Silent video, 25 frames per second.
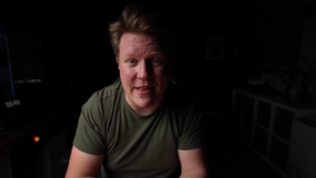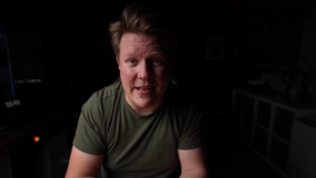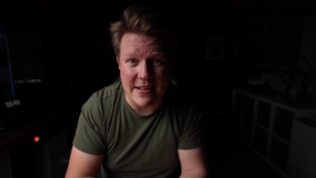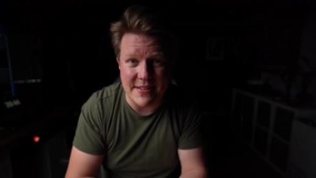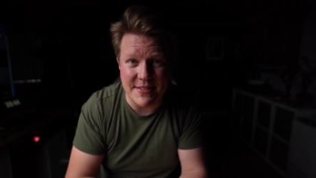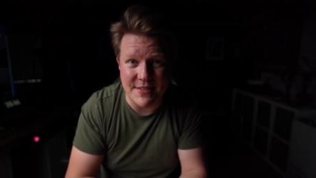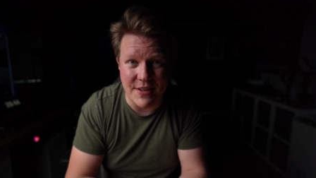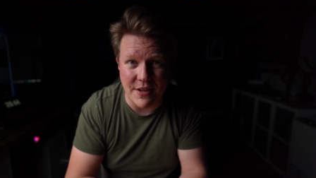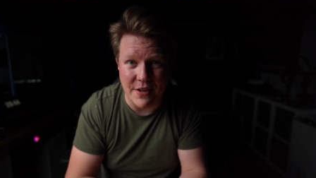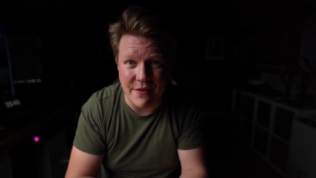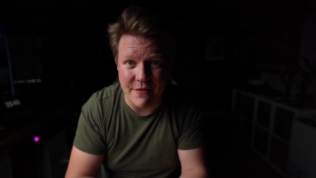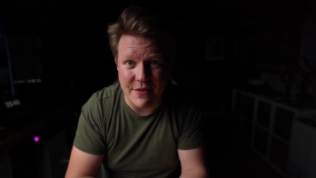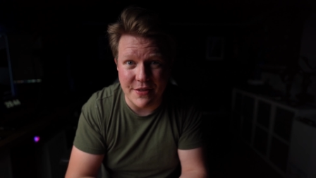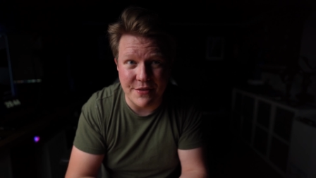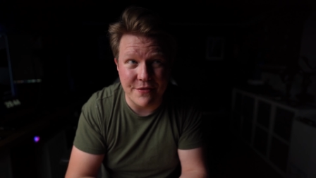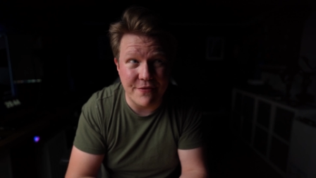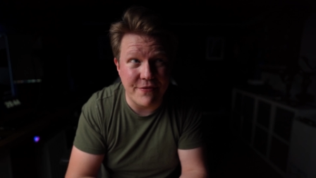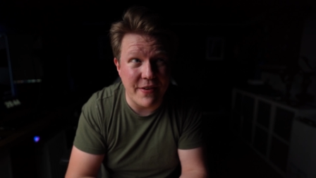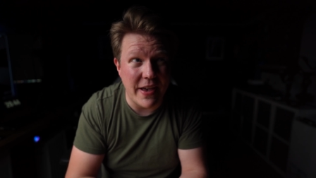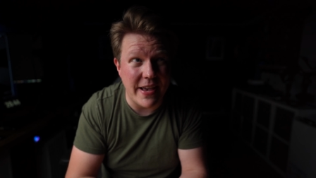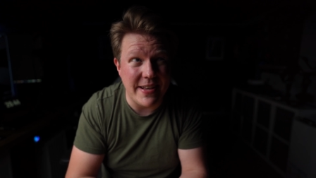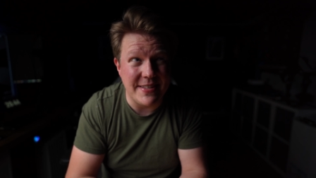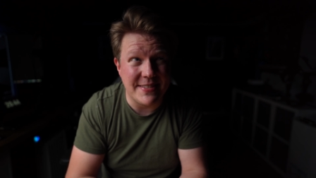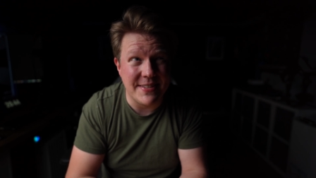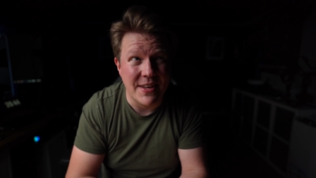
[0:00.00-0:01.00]
that side of his
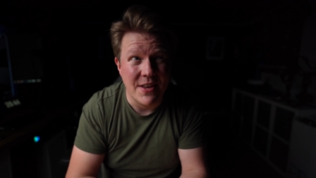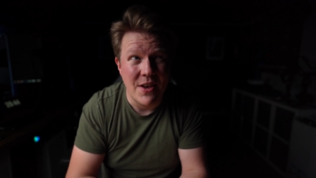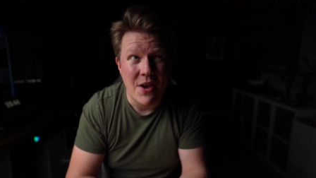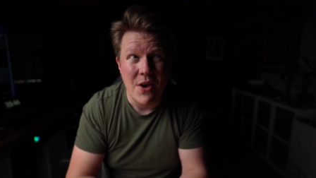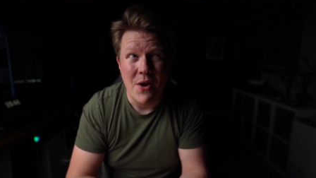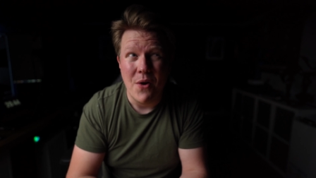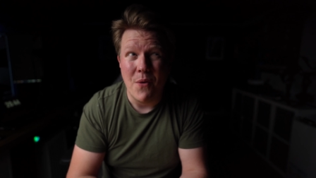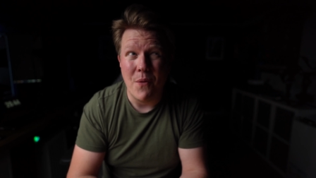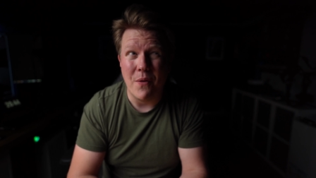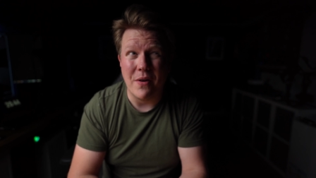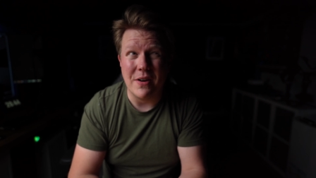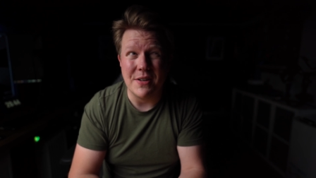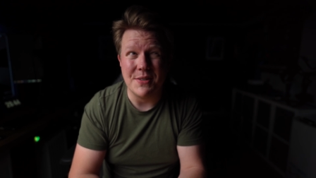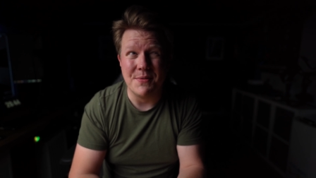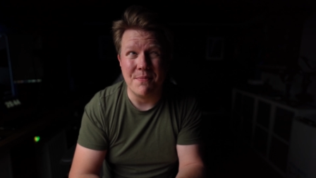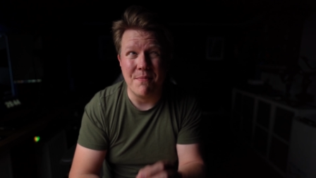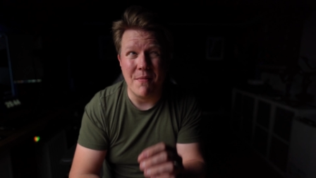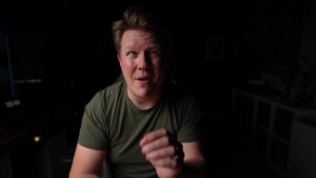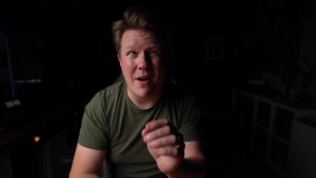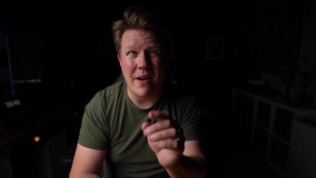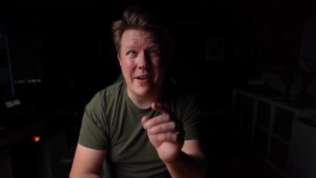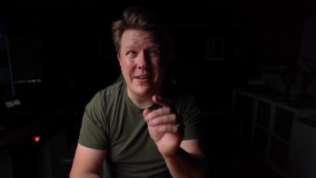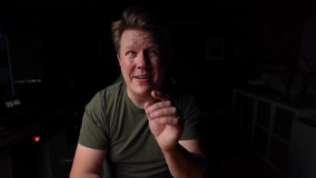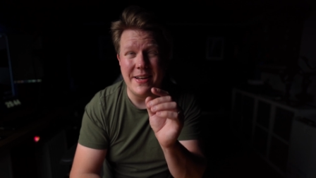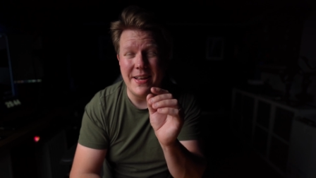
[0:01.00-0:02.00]
face, whereas
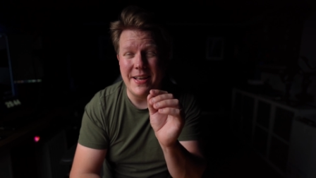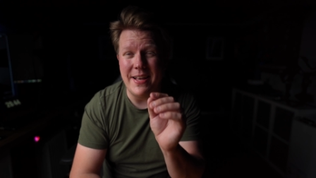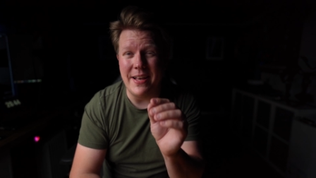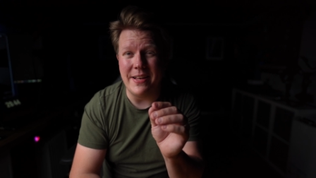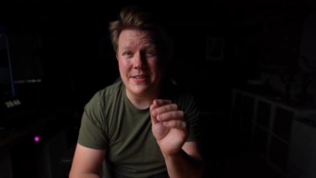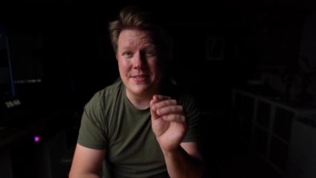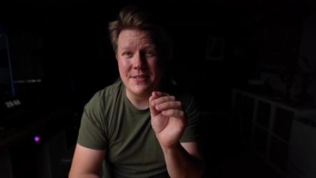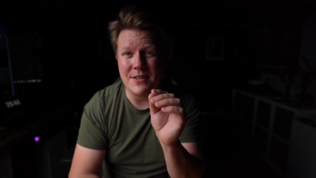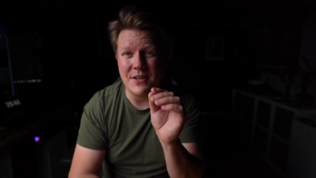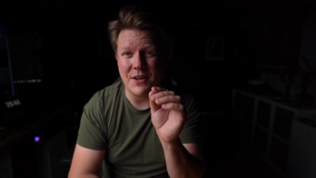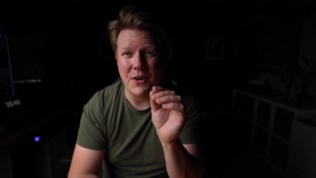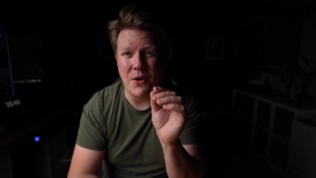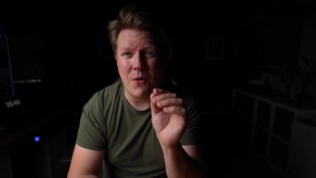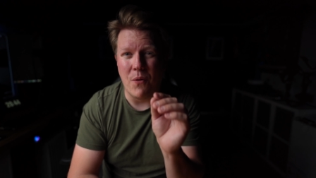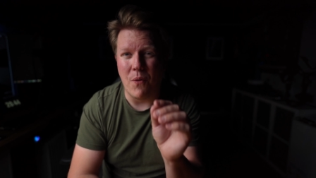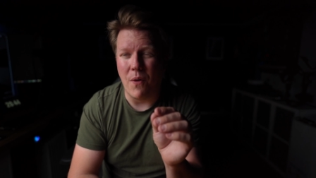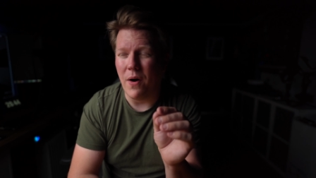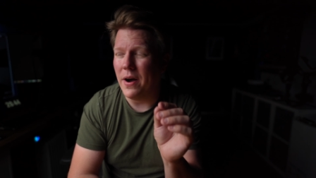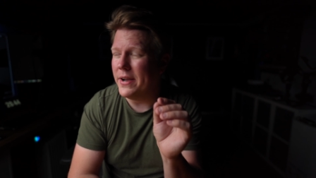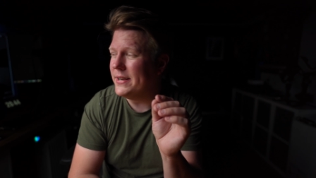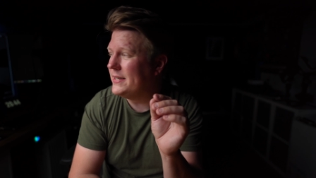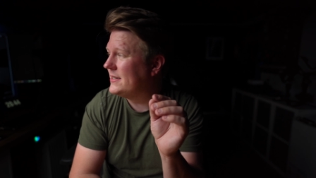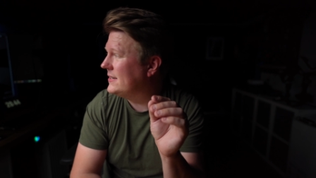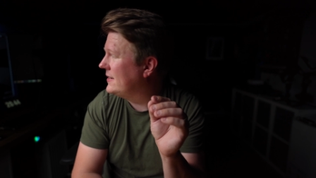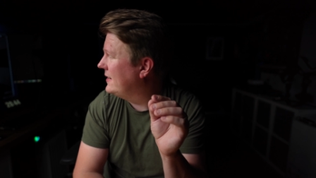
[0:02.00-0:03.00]
mine isn't
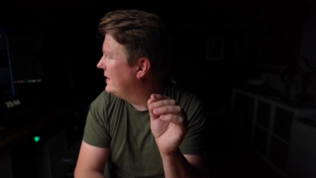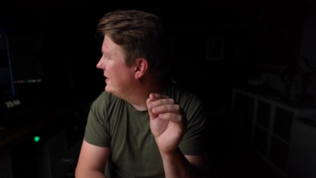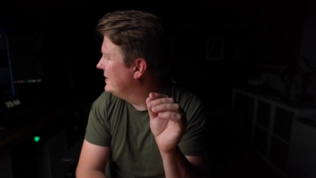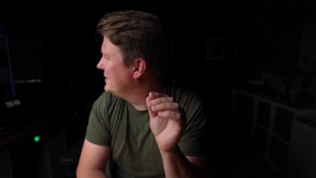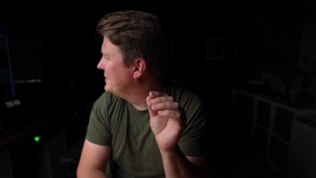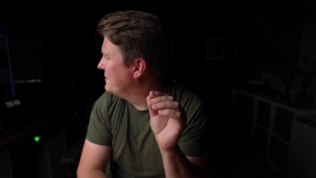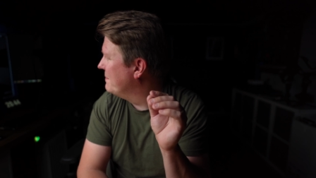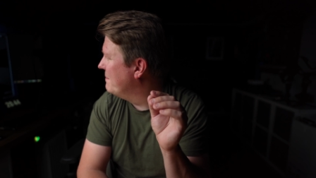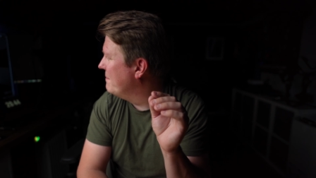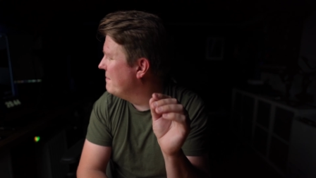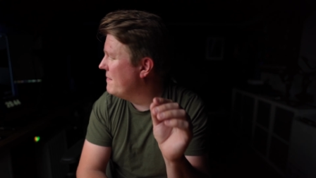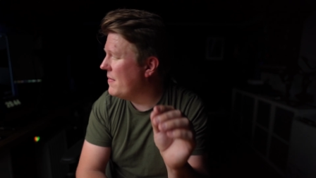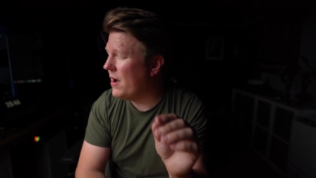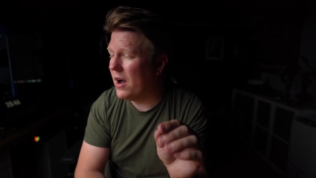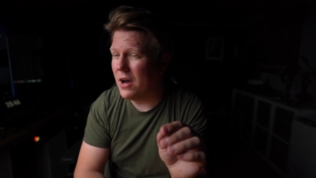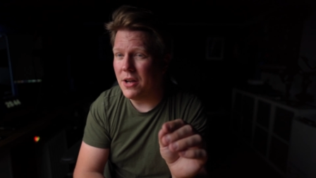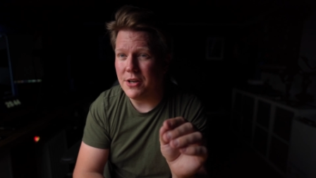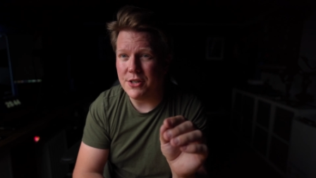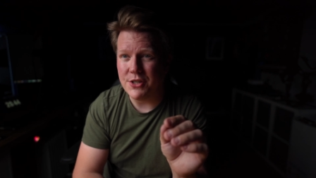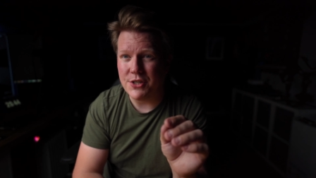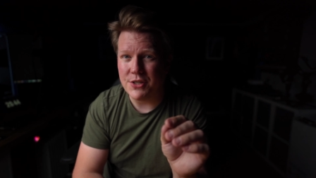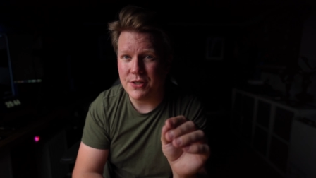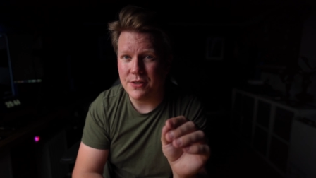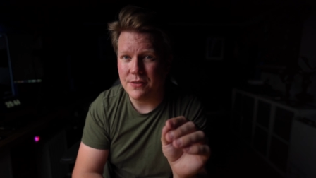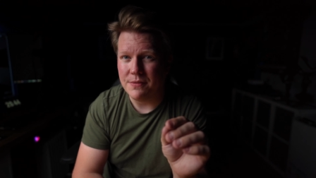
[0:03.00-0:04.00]
quite as
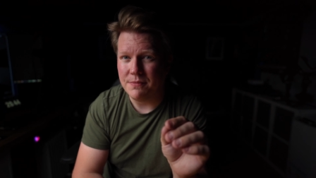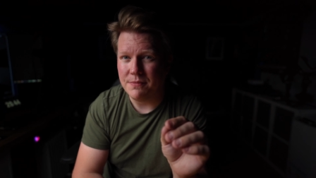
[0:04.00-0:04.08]
much.